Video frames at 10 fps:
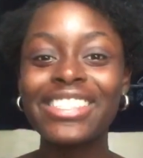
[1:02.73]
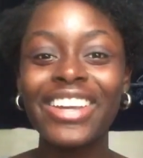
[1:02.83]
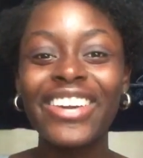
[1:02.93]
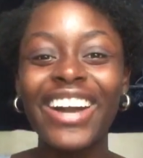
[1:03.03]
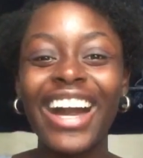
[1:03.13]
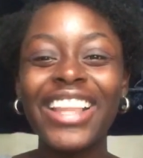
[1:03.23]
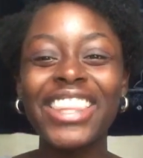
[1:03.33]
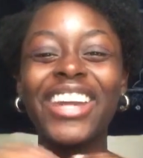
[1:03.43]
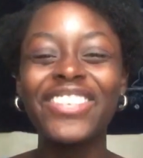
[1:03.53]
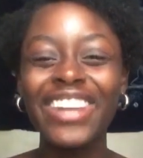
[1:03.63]
So
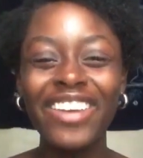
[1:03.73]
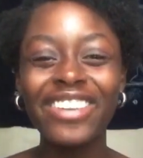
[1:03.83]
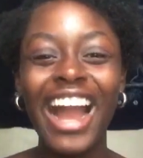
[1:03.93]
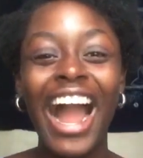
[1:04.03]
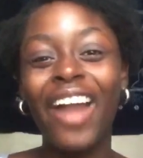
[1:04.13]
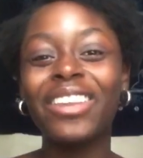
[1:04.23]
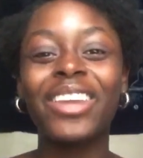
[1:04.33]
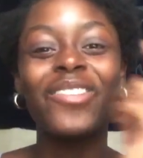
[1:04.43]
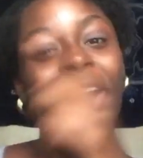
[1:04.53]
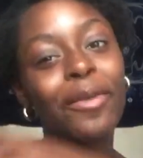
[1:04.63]
whenever I
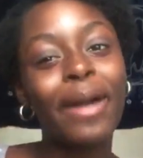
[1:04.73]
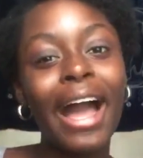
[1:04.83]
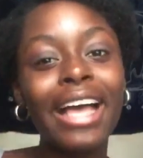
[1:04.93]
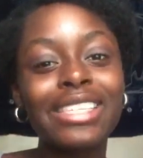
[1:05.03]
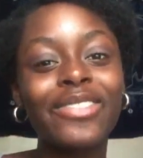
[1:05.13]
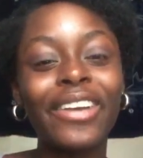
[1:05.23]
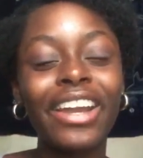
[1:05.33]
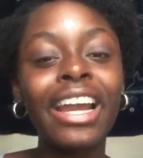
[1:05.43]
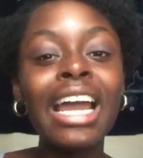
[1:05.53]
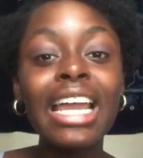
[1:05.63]
would walk past
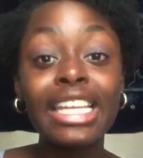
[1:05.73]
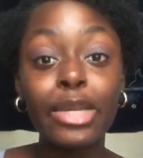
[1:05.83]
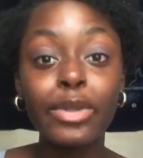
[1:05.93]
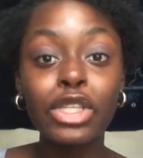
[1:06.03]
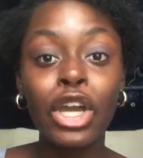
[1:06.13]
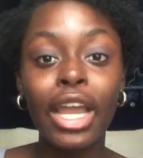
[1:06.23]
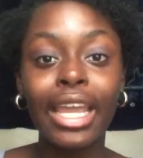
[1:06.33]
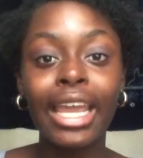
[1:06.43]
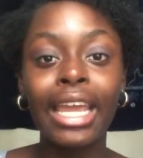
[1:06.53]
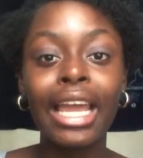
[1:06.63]
where he was
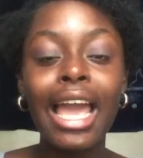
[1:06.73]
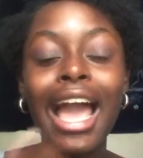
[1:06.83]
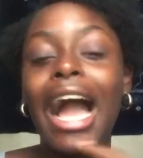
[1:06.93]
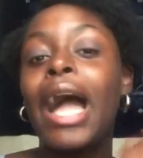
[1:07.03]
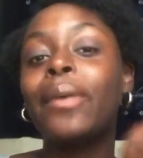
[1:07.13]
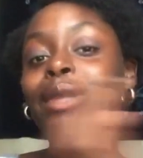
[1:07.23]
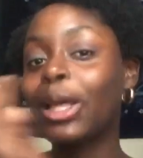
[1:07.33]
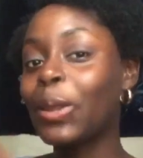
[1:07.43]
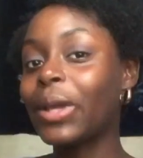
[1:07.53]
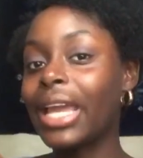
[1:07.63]
cooking, I
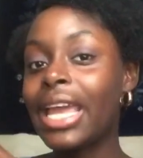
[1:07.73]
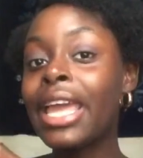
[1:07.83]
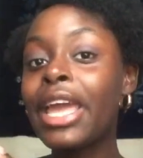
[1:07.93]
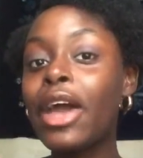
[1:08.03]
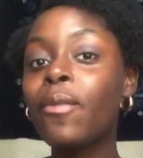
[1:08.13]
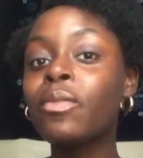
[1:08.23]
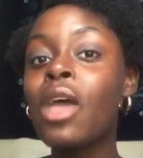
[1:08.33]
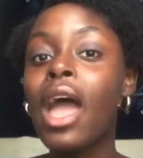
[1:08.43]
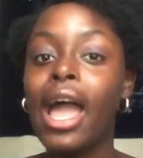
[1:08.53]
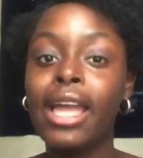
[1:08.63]
would look at him,
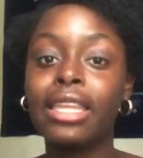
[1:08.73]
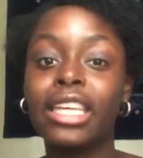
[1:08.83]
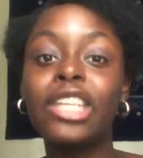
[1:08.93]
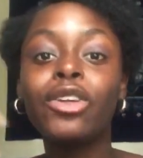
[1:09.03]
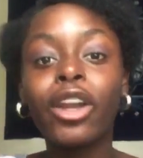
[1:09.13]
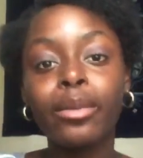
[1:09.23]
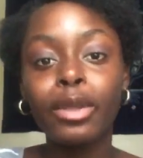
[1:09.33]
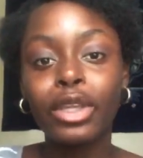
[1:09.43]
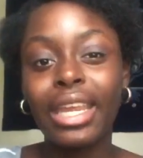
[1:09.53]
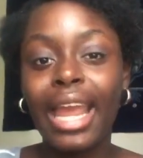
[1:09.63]
and he would already
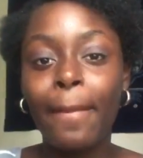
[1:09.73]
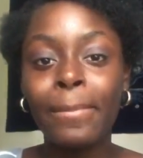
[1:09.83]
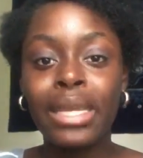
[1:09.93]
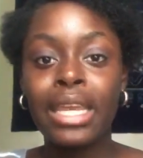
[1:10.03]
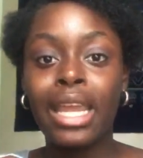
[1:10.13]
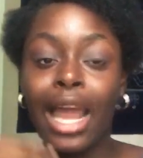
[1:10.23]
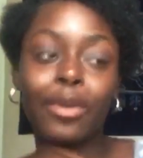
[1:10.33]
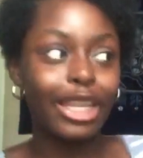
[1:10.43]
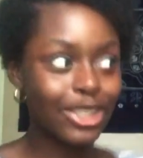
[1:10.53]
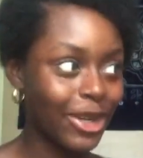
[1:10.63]
be looking at me, and
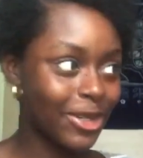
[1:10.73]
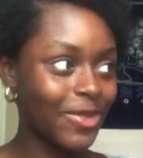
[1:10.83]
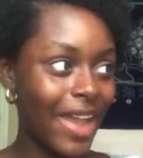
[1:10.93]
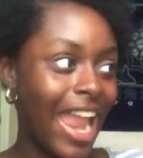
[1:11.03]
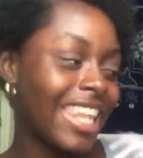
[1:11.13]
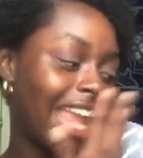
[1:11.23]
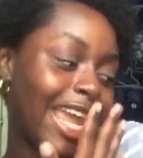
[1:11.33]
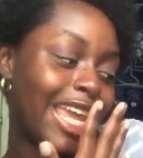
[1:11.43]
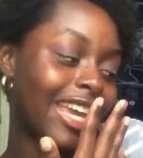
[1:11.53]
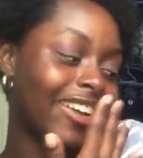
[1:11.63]
I would turn away
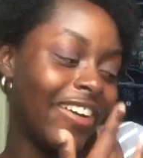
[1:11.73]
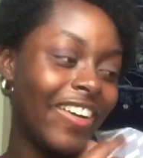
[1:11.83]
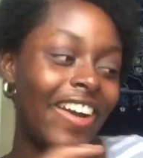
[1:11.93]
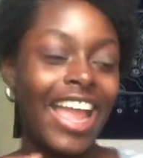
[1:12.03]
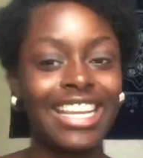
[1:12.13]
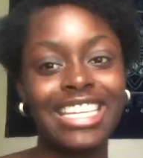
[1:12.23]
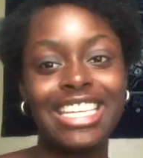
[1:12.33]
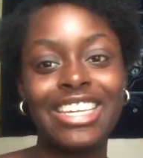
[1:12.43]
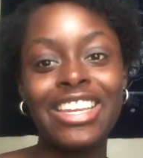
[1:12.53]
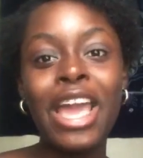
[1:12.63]
and giggle, and
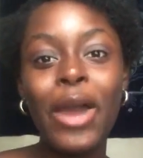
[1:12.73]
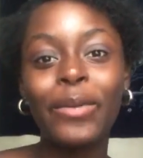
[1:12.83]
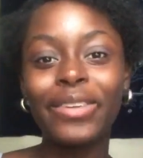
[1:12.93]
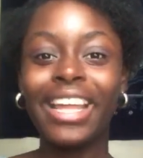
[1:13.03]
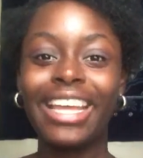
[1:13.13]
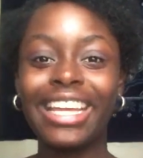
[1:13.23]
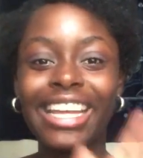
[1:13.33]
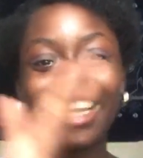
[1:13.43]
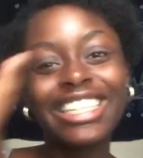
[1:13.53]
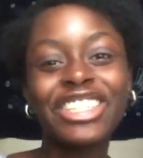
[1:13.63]
he would
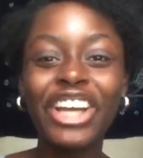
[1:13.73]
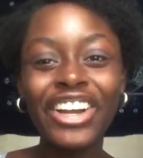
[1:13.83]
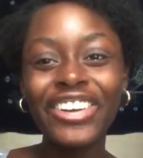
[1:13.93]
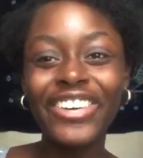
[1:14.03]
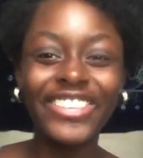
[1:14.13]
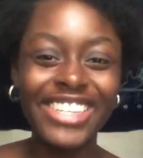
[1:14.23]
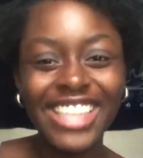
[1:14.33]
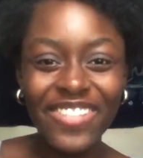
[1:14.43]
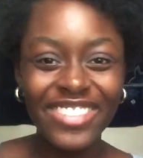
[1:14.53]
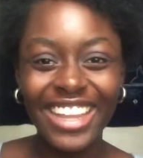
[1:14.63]
chuckle or
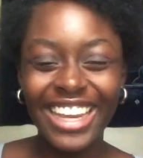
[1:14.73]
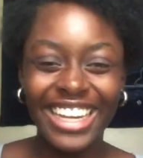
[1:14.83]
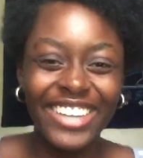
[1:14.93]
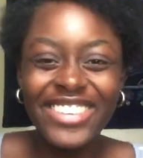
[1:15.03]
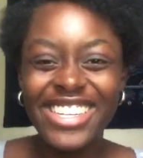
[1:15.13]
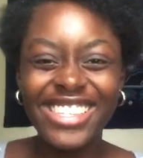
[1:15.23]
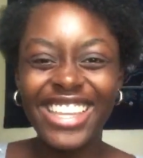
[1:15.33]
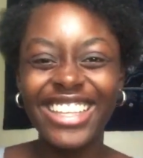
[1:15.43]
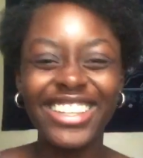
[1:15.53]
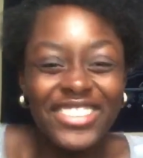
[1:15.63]
something, and it was
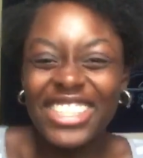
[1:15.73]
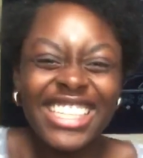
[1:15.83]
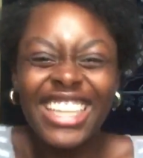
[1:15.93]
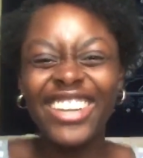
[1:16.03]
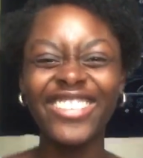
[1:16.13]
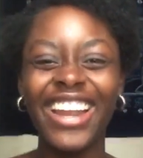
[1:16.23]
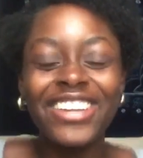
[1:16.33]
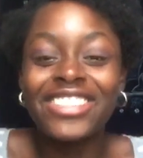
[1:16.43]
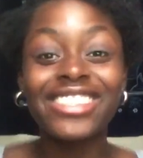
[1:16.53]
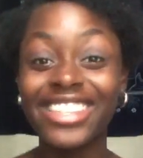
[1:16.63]
just cute,
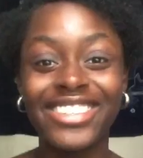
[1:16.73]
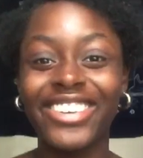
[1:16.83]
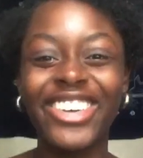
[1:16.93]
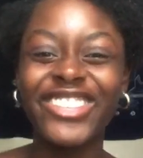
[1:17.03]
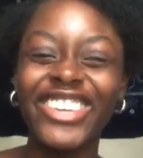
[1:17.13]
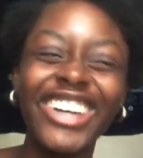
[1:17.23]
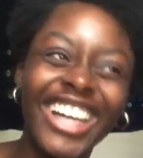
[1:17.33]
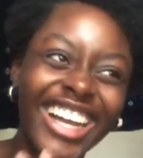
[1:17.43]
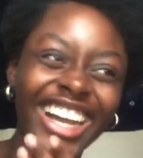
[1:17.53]
right? It was just adorable.